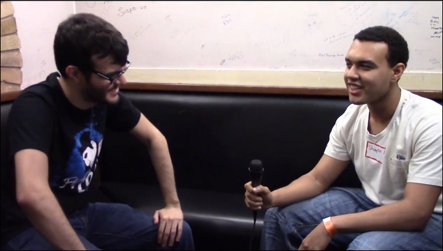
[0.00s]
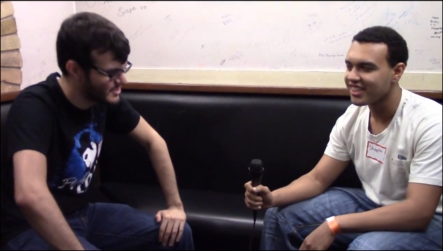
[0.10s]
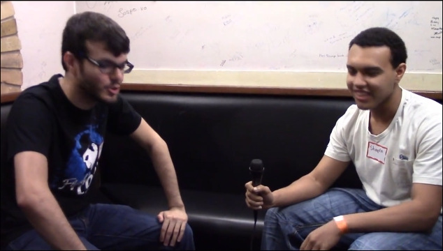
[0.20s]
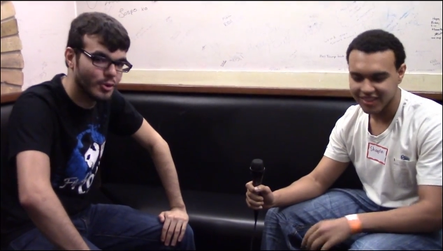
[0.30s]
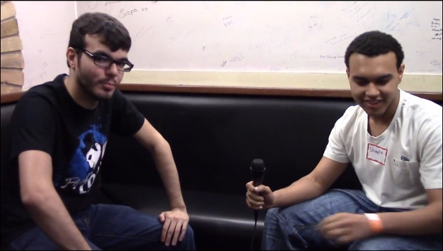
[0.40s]
Speaker 1: but you know.
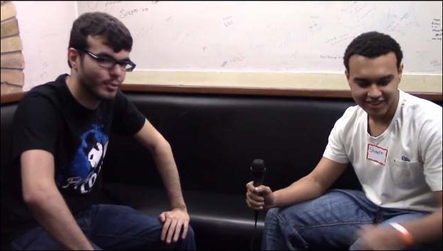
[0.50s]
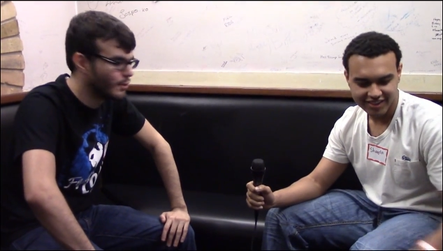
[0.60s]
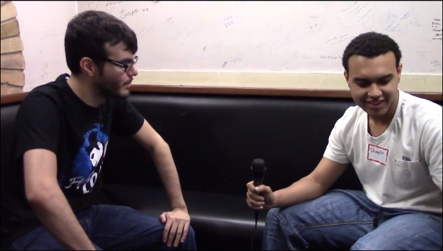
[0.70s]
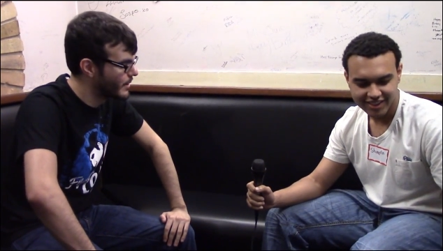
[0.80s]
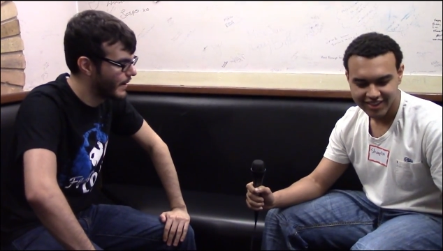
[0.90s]
It's a little
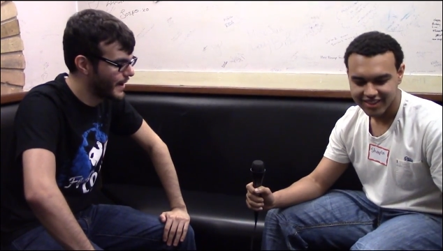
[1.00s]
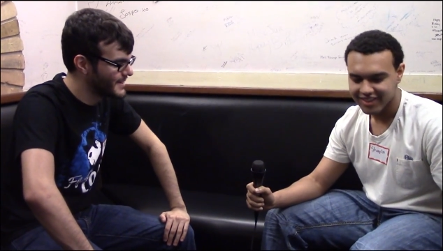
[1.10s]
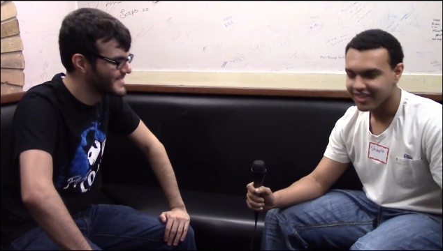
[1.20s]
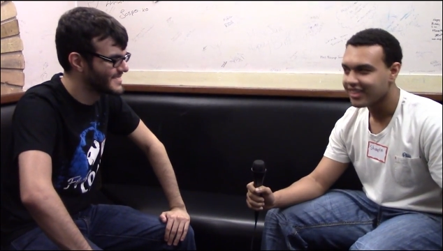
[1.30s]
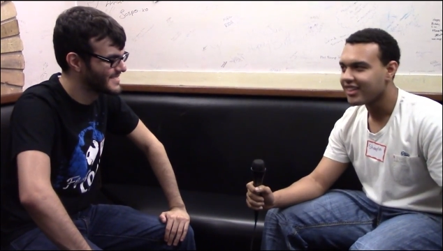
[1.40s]
brutal, but all right.
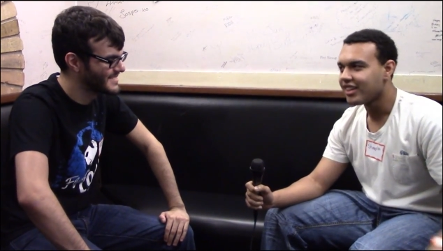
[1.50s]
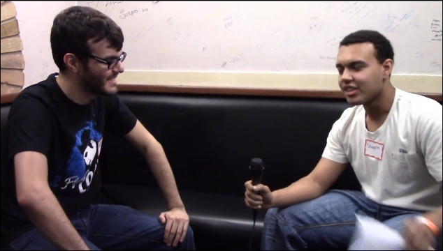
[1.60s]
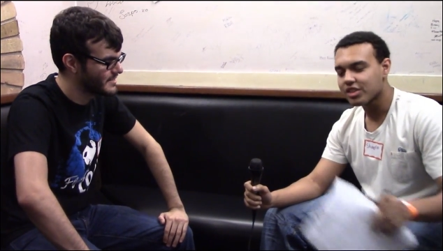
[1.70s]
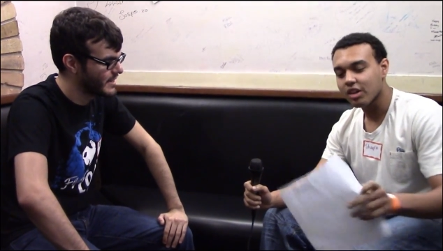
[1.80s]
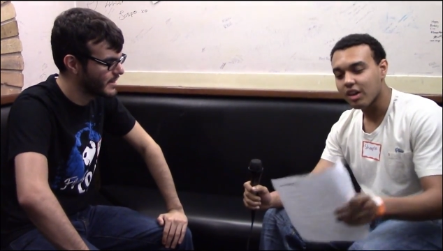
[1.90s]

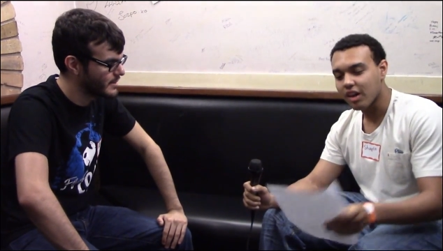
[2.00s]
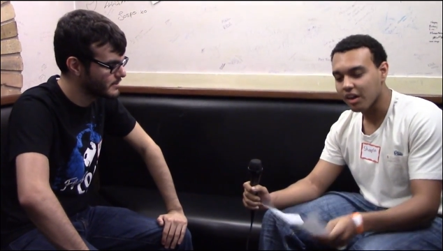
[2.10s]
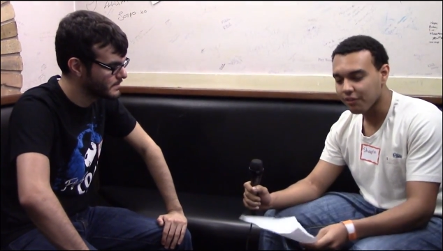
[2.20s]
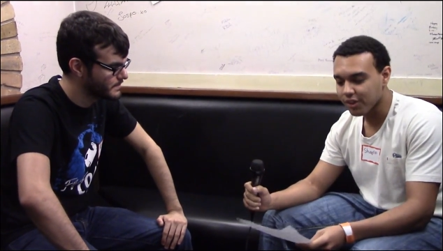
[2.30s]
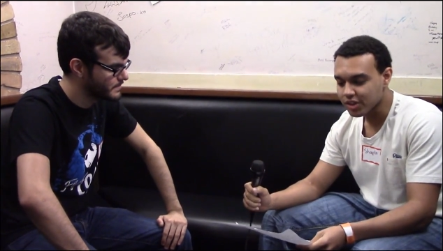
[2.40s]
I'll so our
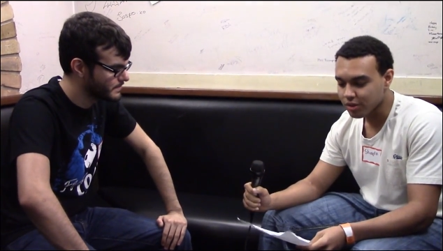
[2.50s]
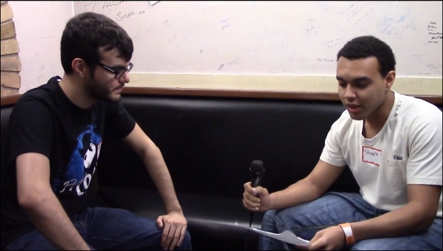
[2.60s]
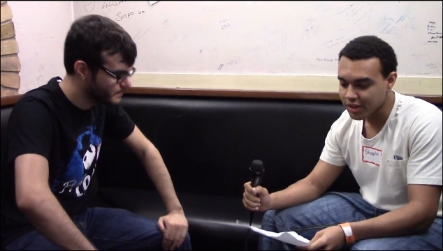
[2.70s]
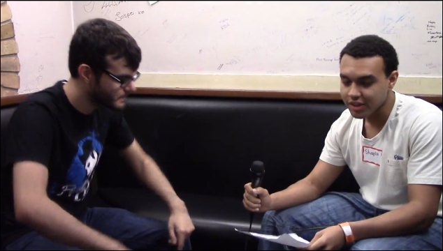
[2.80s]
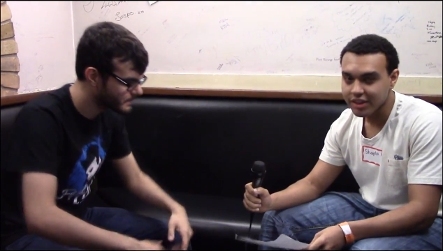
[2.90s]
first
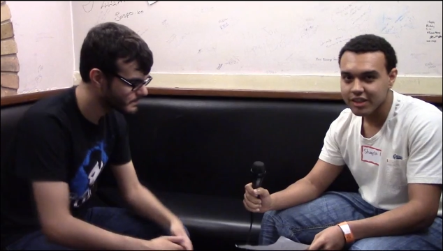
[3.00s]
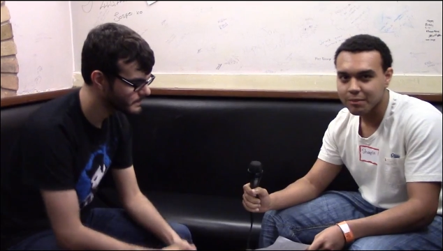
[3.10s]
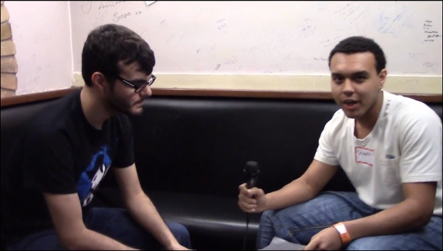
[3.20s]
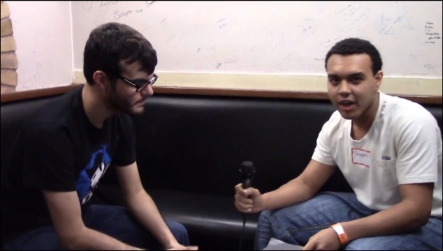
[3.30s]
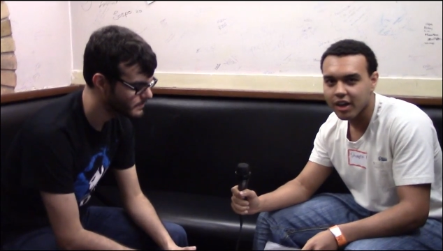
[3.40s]
question is
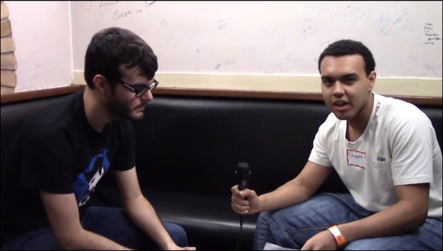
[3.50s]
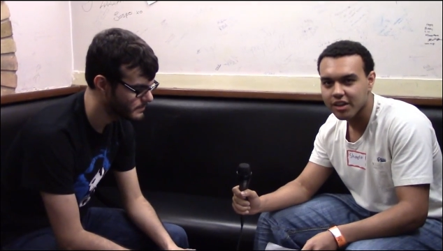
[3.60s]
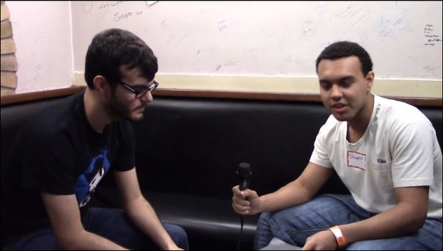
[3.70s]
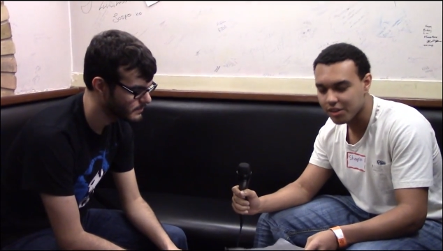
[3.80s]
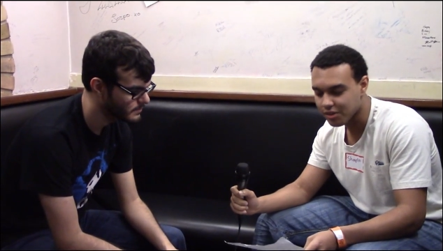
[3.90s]
by uh,
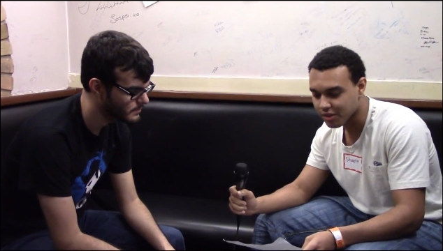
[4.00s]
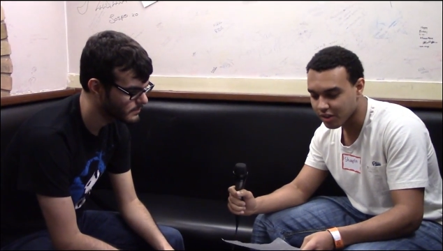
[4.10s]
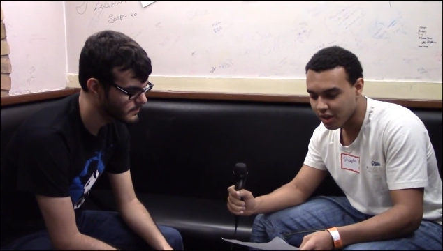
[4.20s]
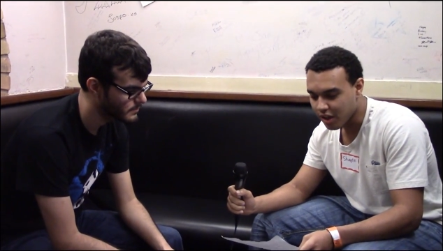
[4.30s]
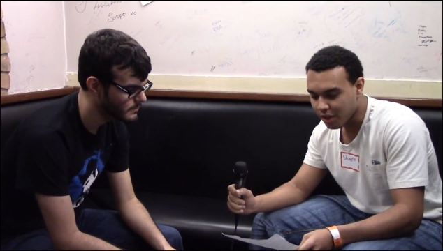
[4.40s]
the user
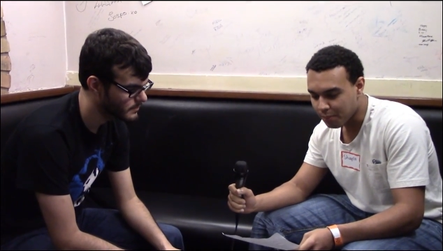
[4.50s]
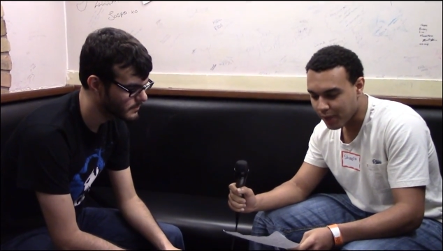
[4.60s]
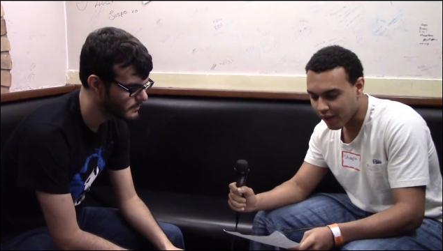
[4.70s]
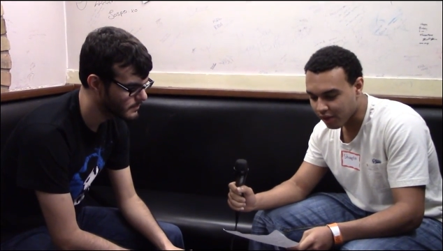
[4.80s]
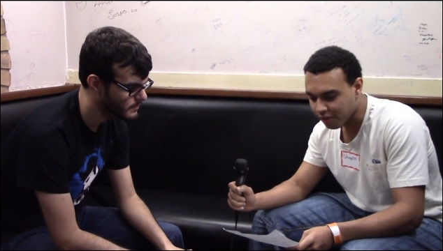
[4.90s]

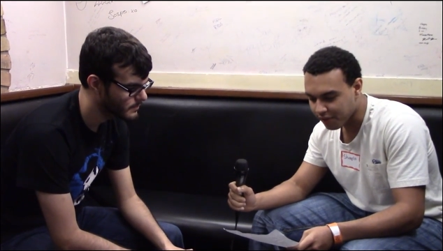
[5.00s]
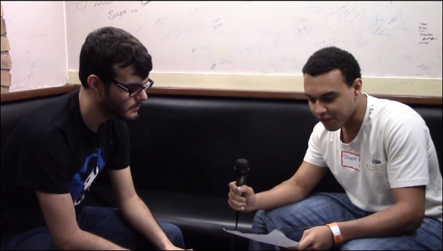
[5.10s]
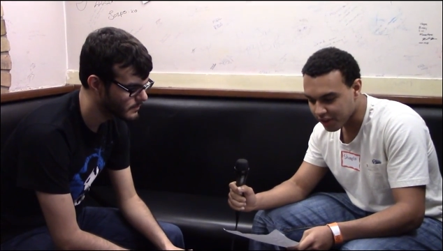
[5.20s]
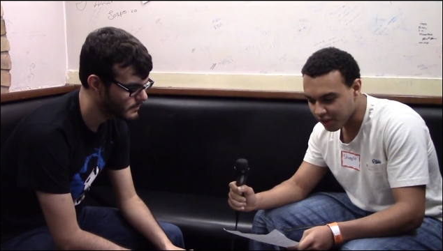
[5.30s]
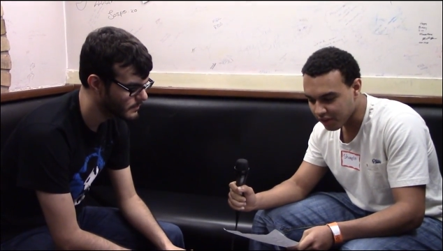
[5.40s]

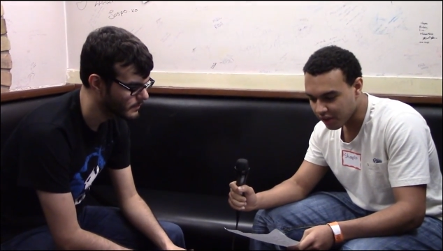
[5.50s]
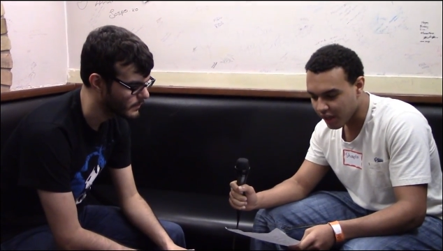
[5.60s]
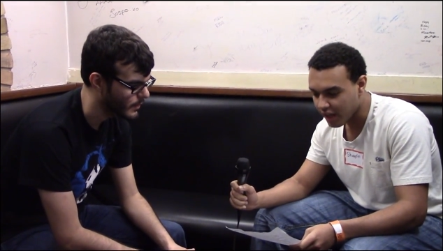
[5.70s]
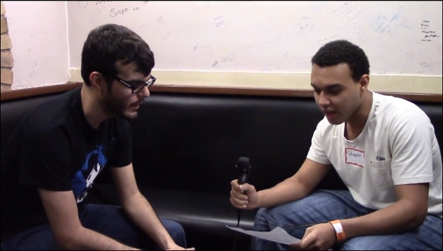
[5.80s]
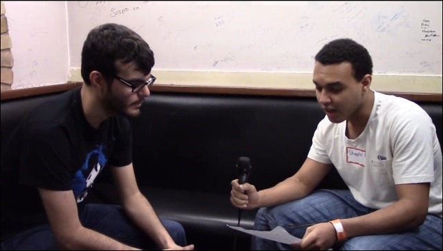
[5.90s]
Patofilio,
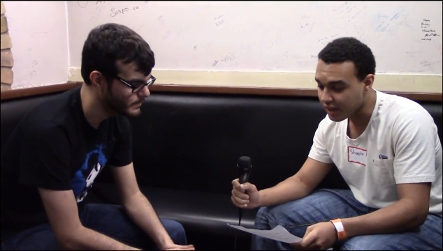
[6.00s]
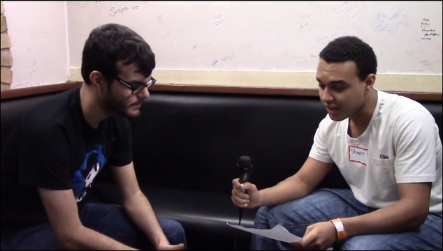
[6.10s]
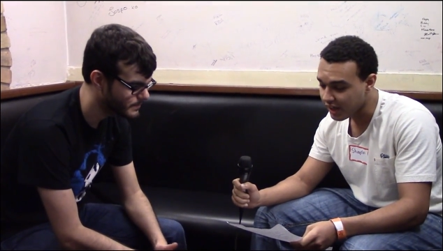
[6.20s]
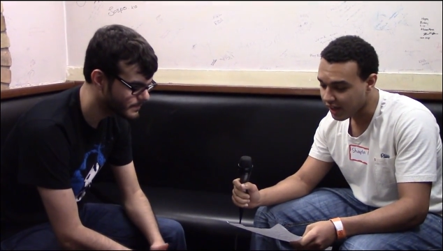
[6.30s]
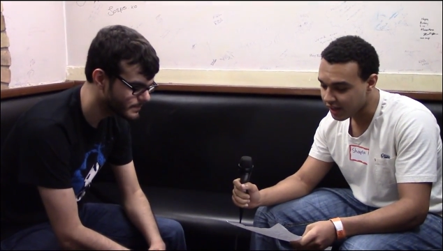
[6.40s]
and uh, right. uh,
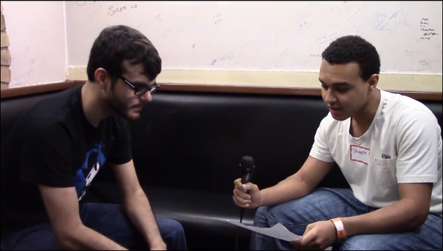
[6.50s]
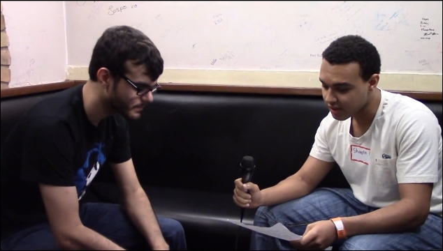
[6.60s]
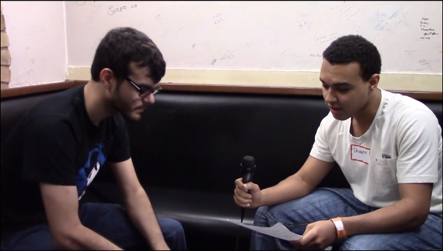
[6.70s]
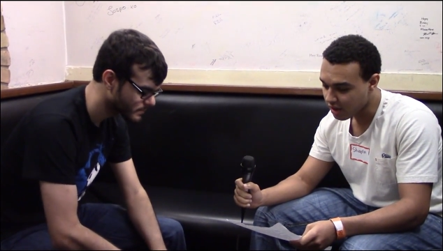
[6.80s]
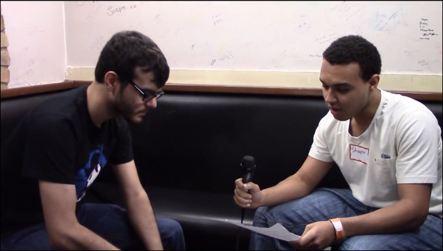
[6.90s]
he asks,
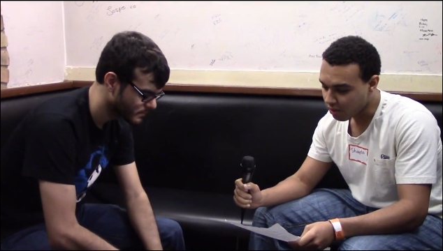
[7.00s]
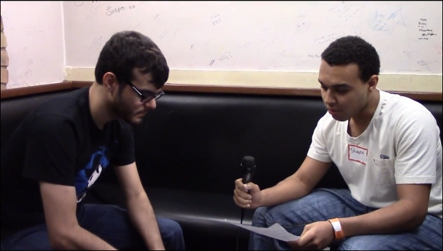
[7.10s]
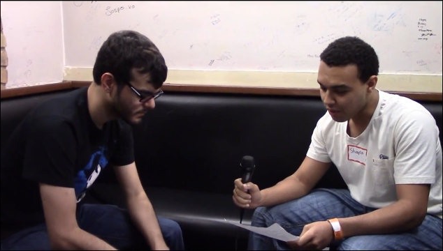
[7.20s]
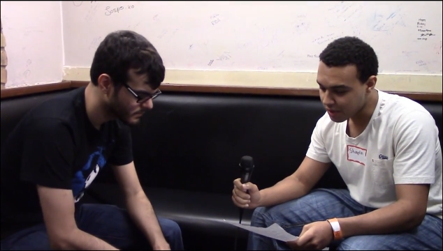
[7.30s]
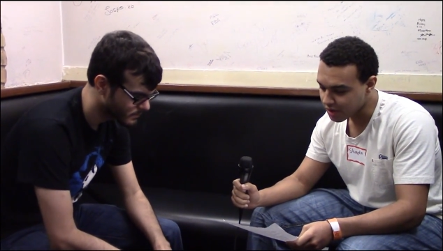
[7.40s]

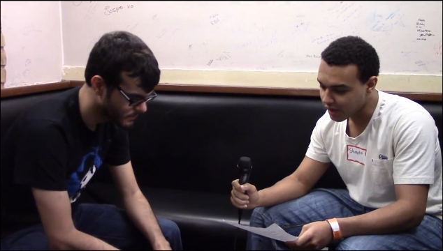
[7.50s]
"What was your